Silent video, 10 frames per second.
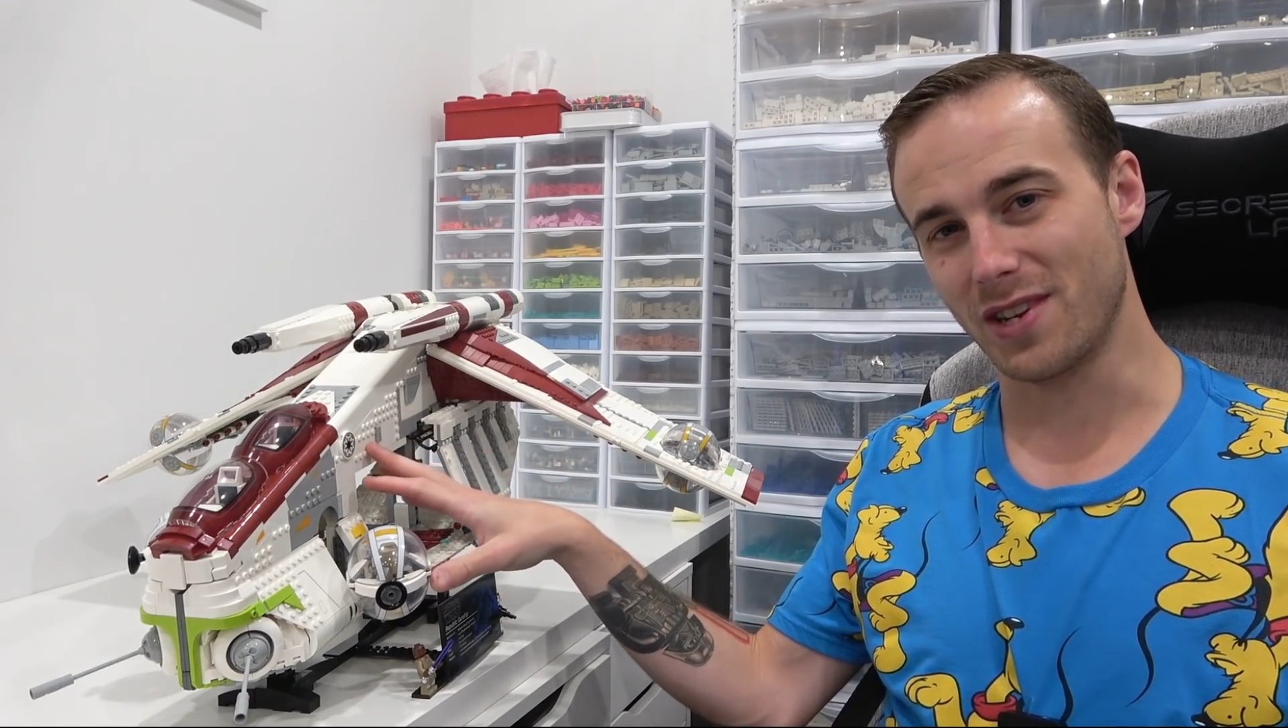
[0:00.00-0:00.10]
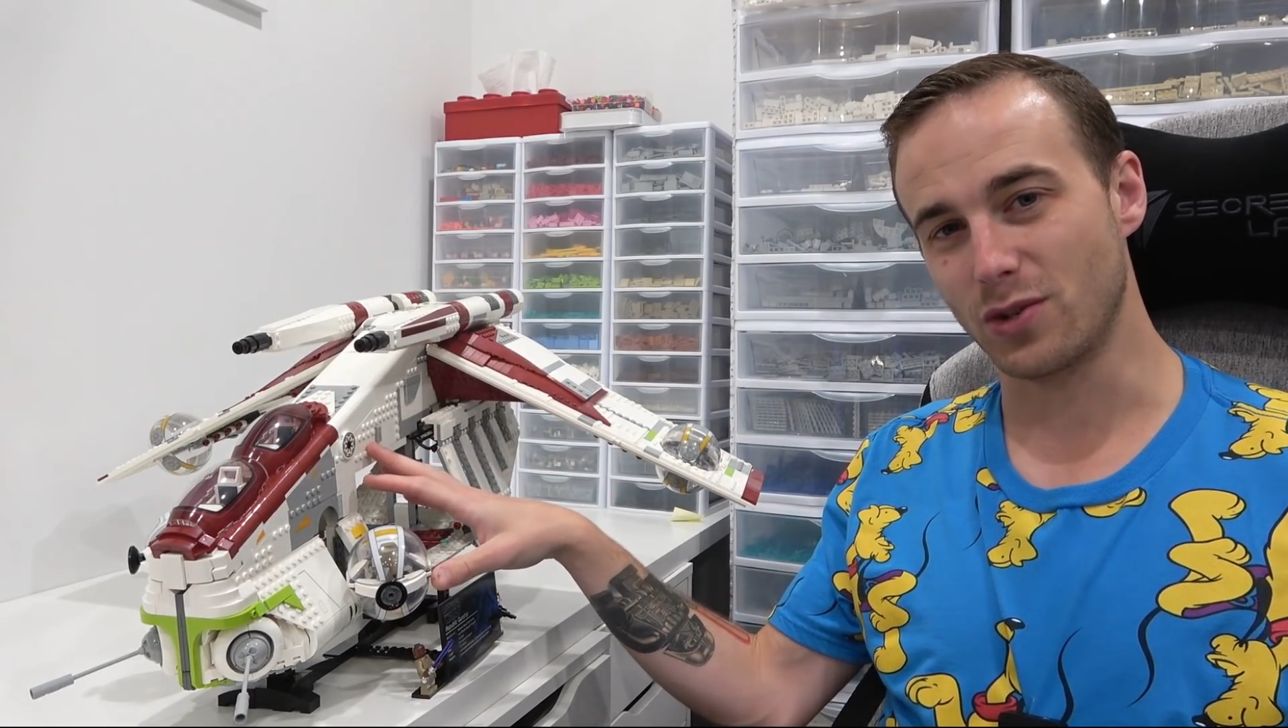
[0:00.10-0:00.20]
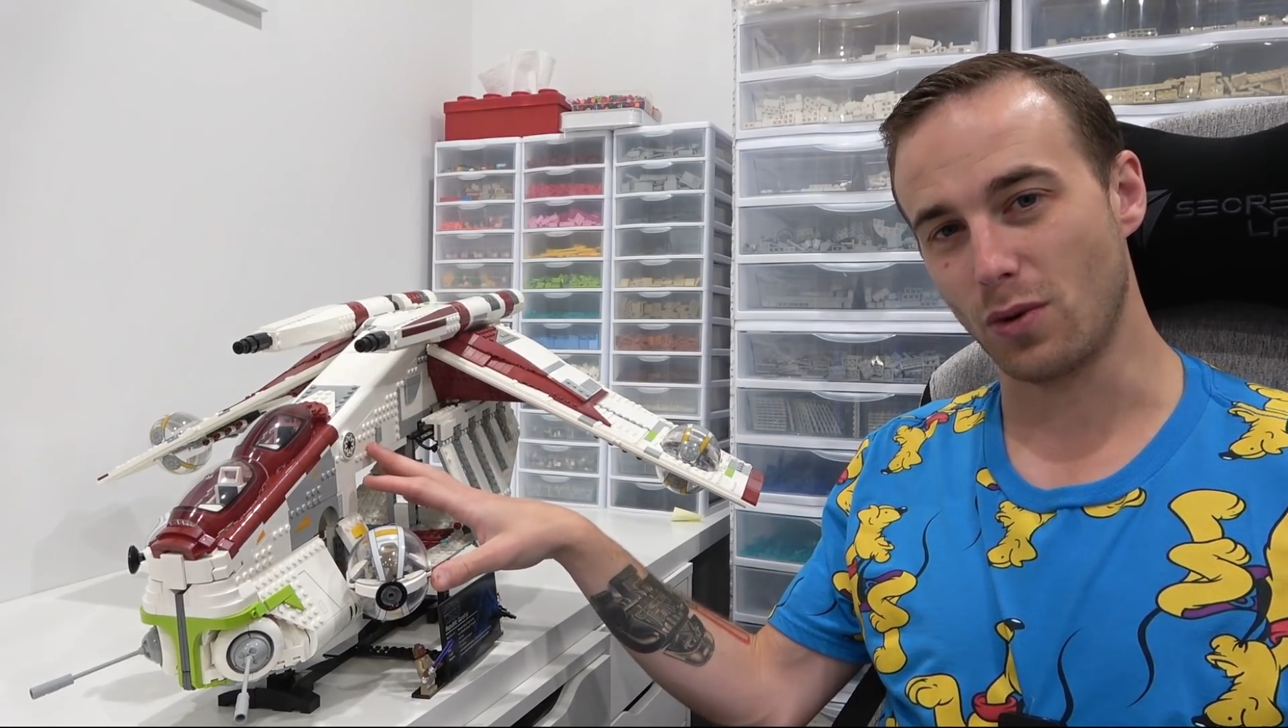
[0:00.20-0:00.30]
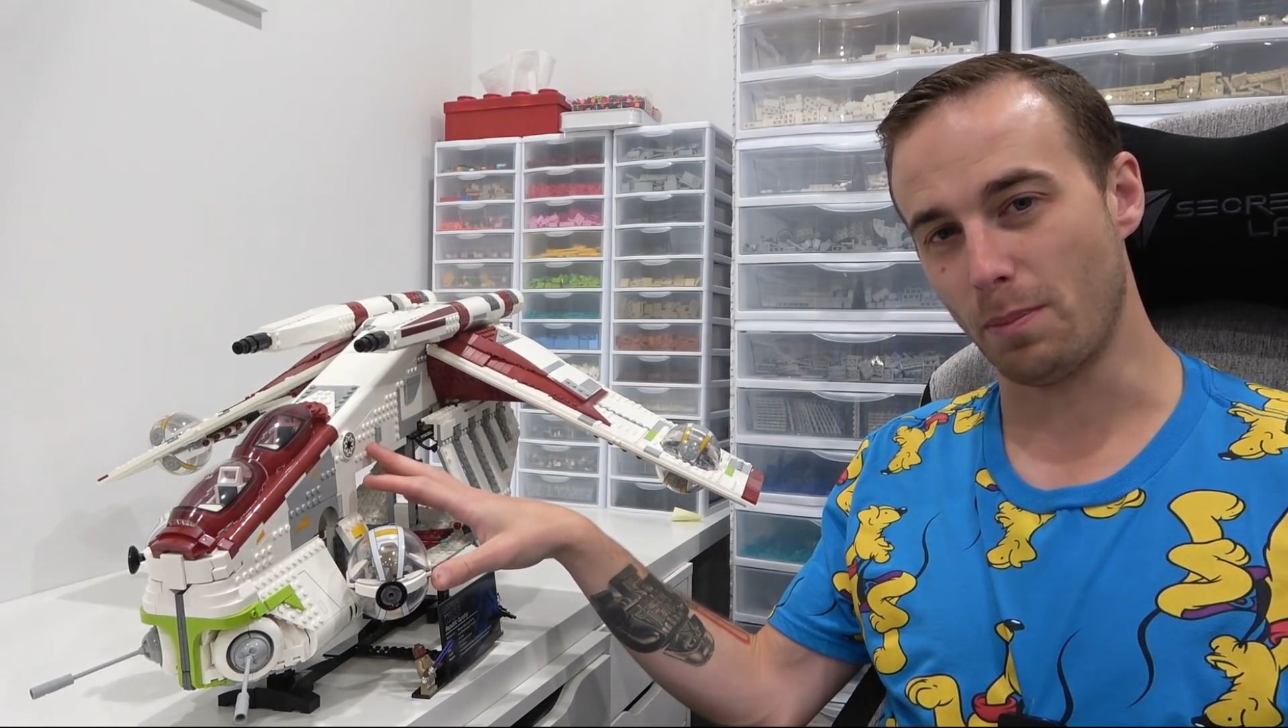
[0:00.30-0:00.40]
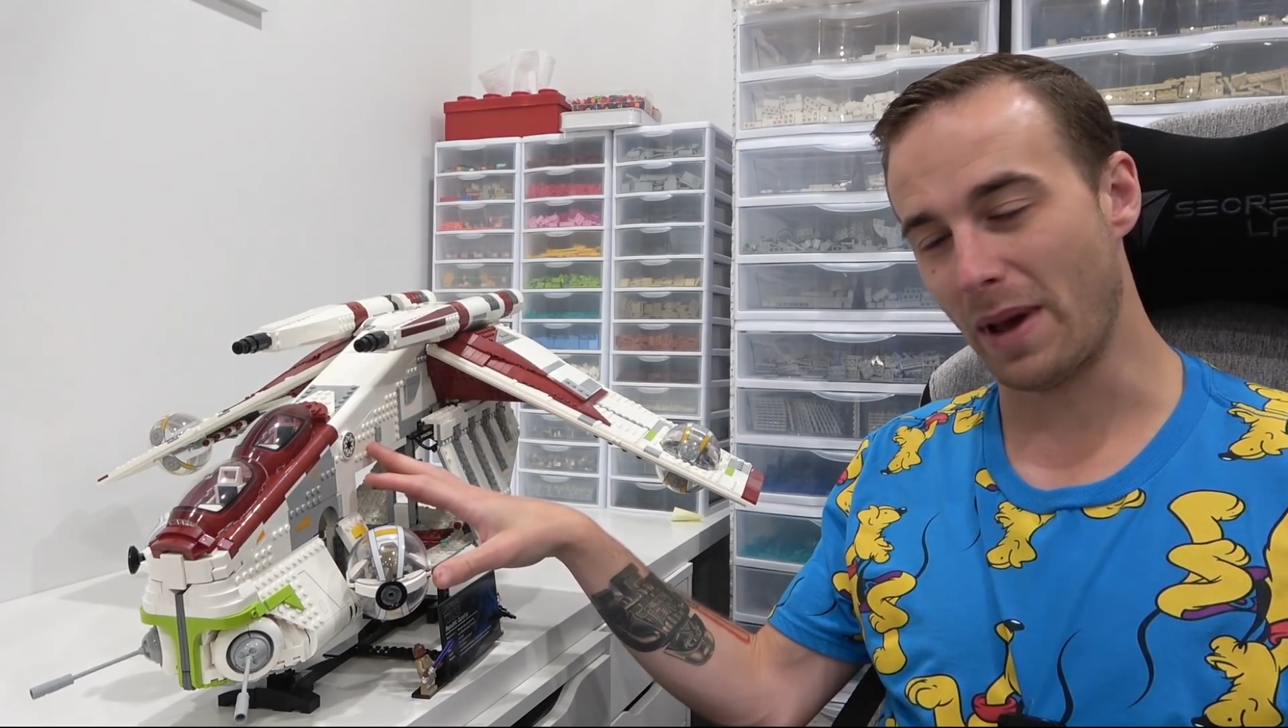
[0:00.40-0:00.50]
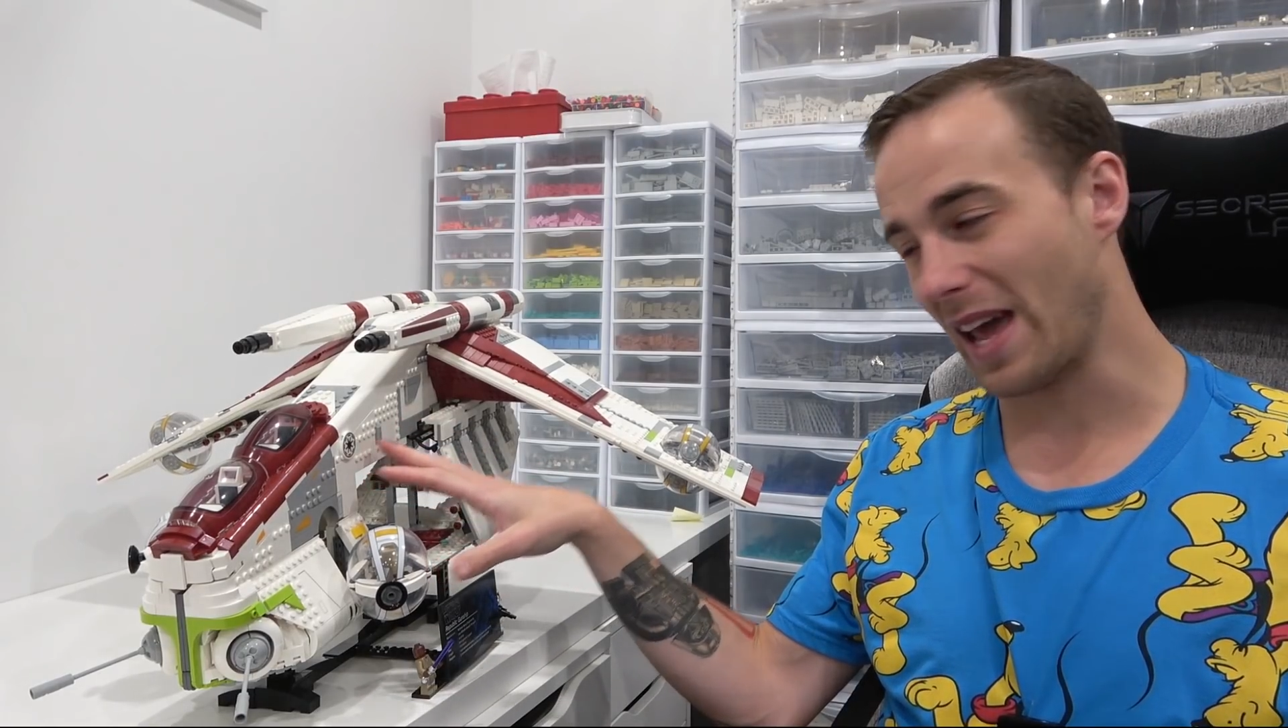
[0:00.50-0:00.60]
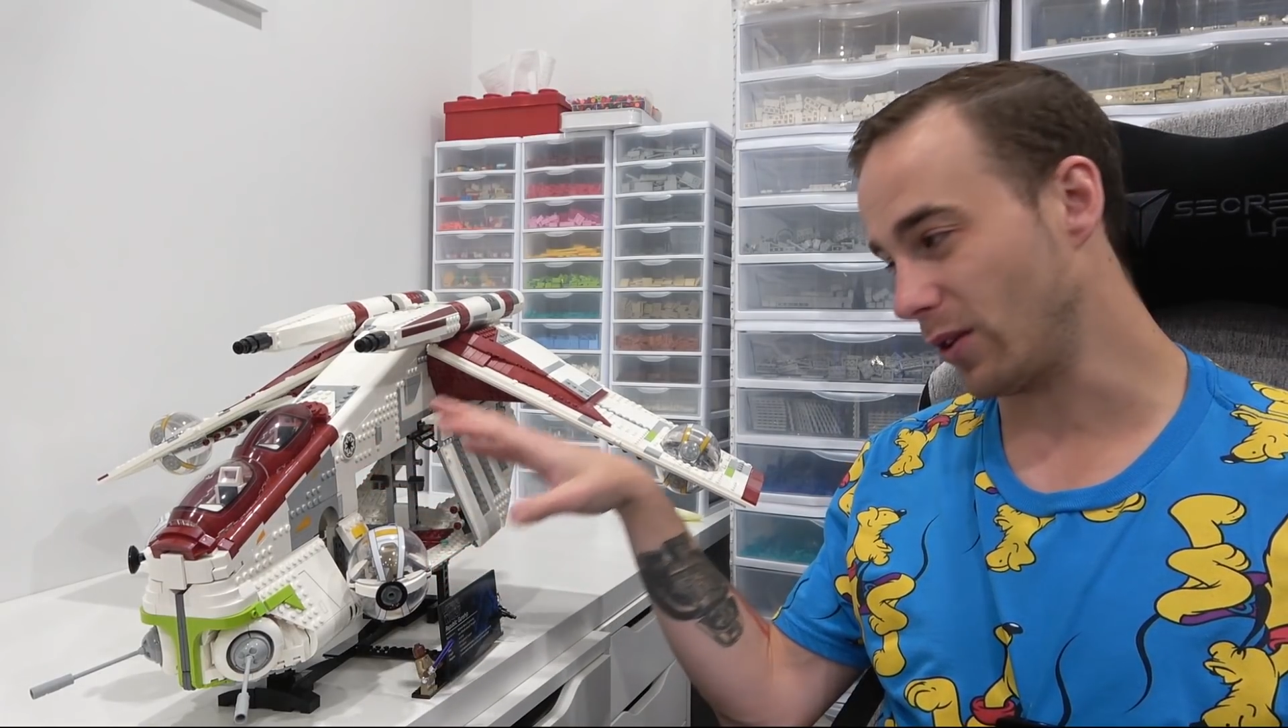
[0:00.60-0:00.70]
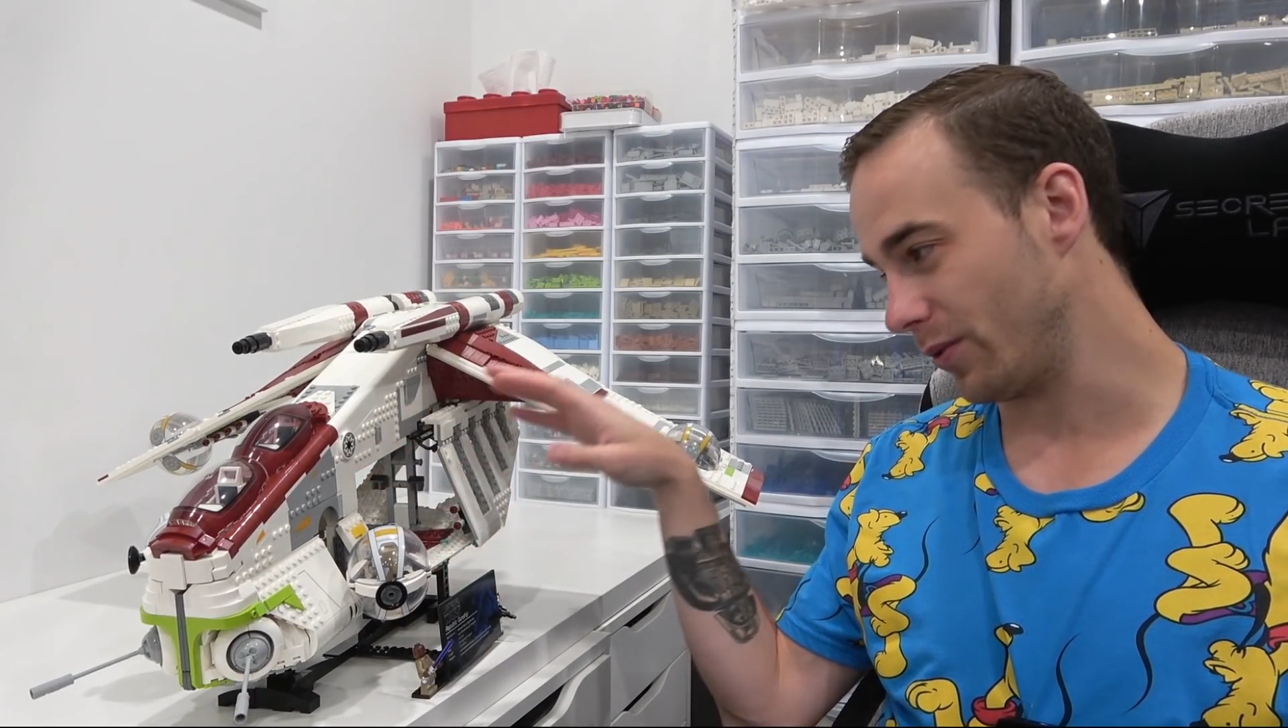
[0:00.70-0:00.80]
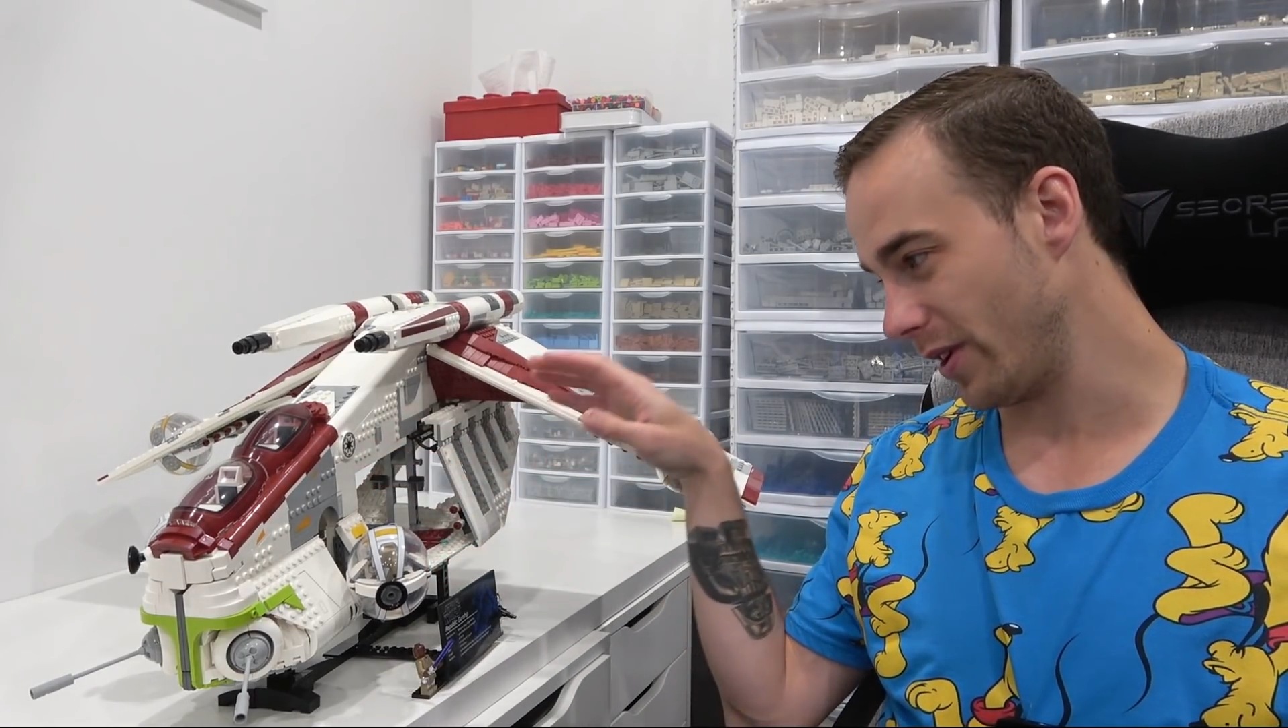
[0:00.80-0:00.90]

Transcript: into a battle.